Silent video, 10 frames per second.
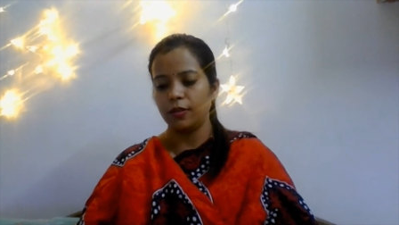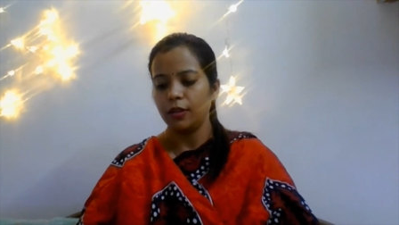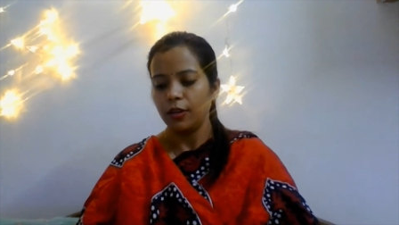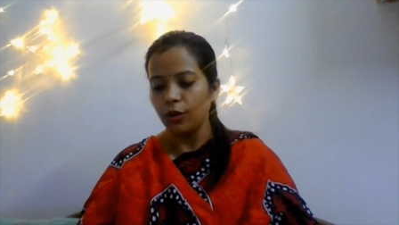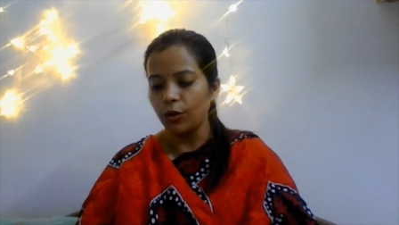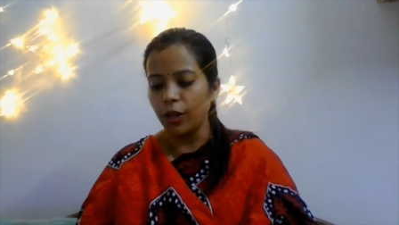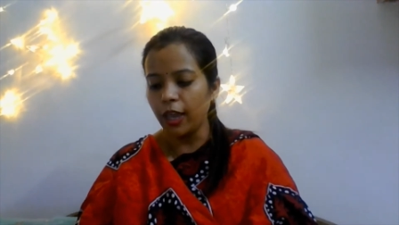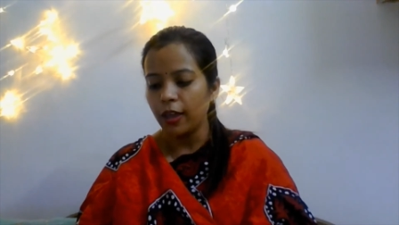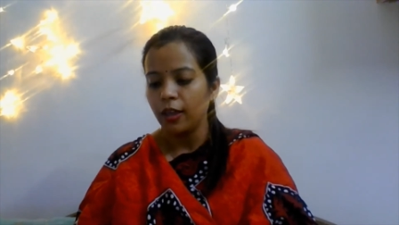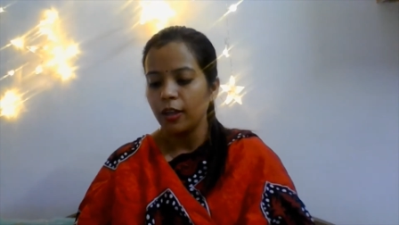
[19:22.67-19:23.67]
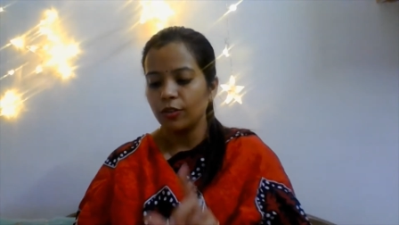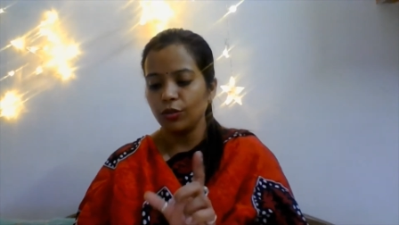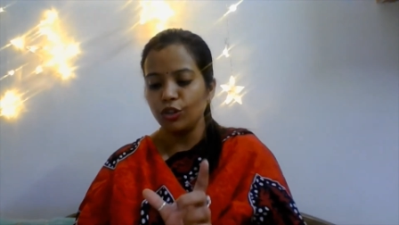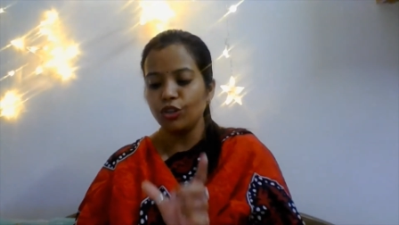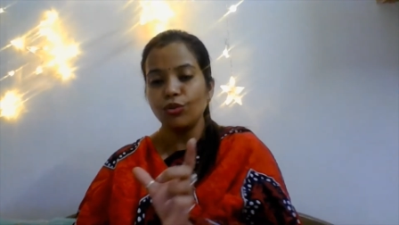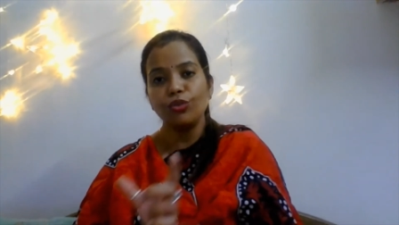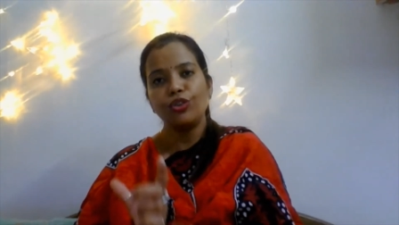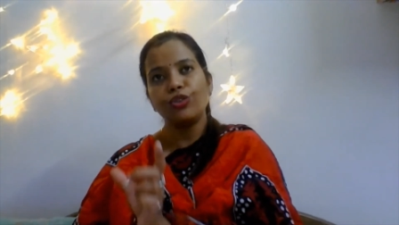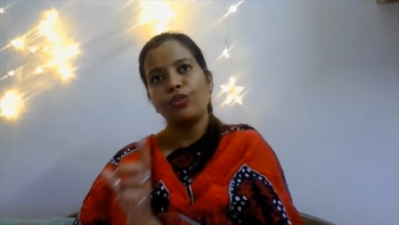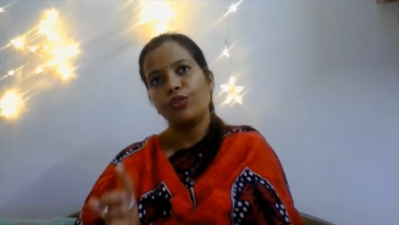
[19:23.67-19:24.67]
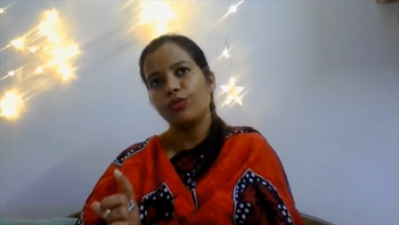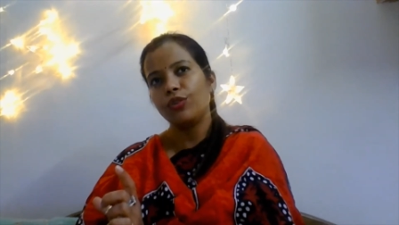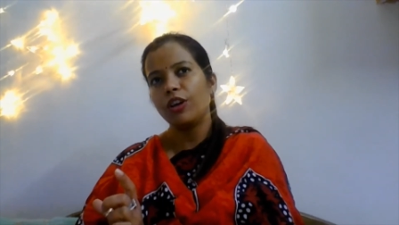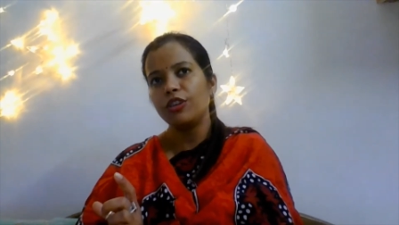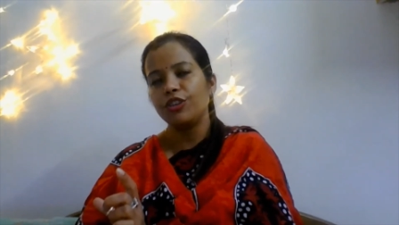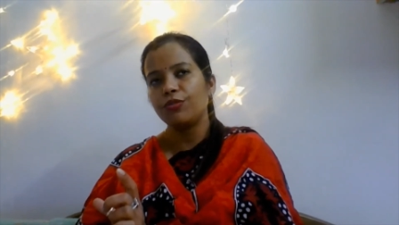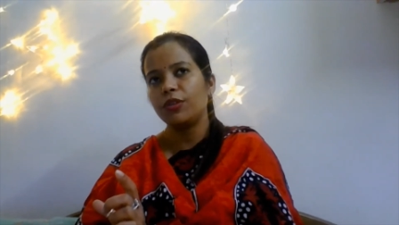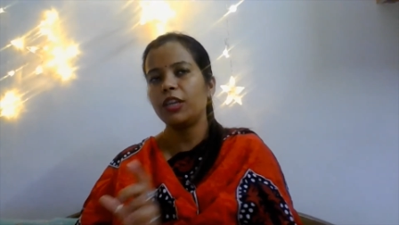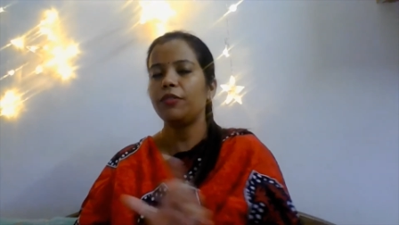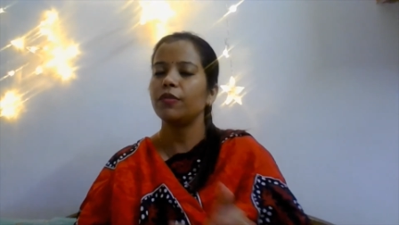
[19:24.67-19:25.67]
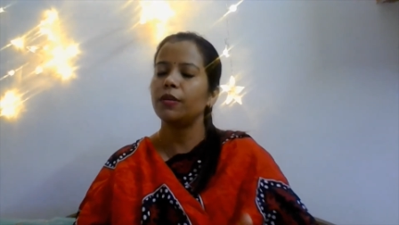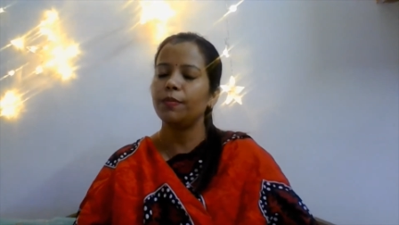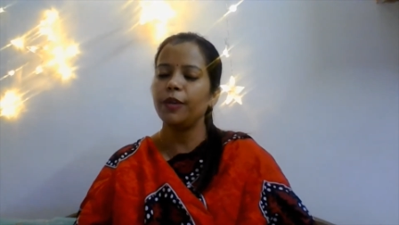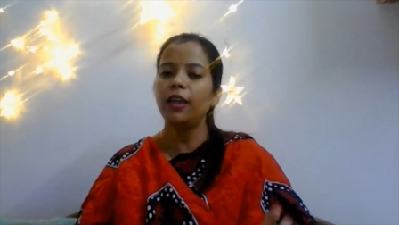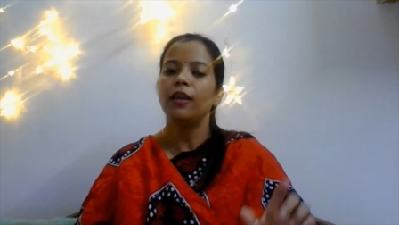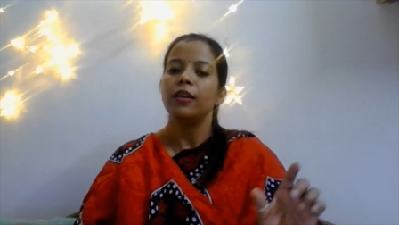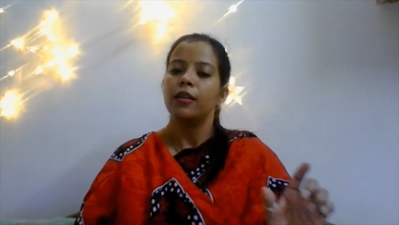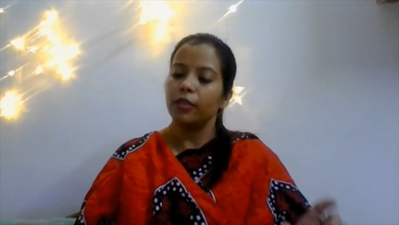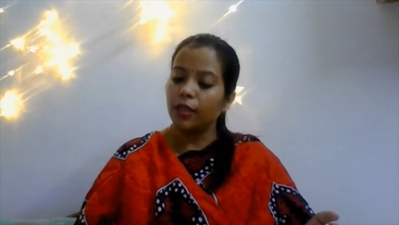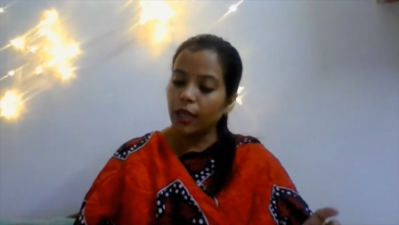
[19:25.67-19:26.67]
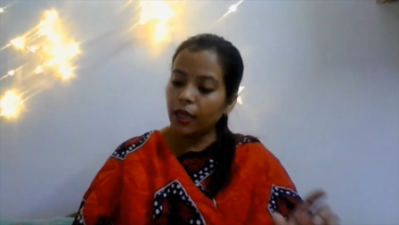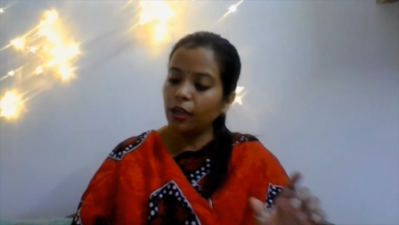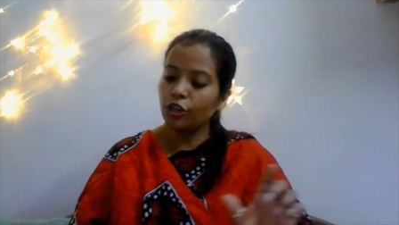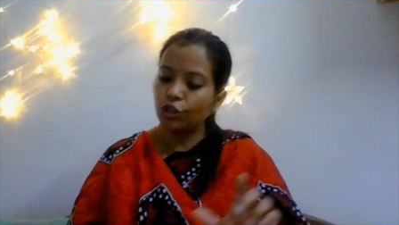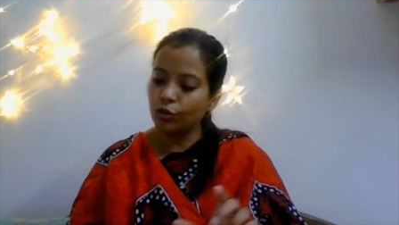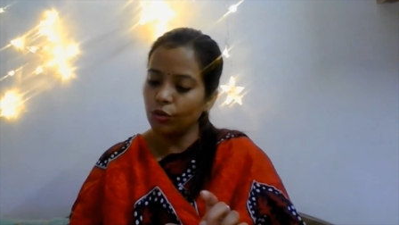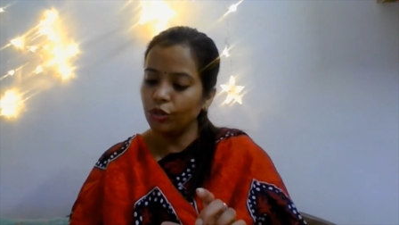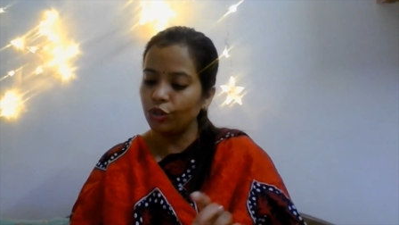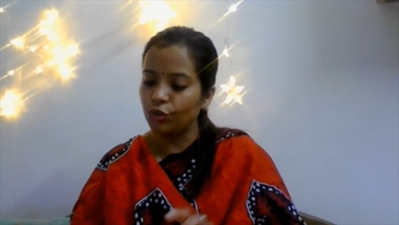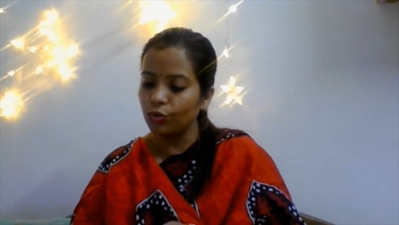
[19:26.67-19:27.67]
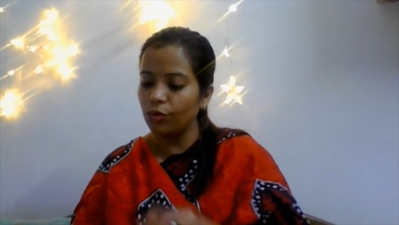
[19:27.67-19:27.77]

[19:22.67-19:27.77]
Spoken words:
Okay. So you should do your duty will be, they should do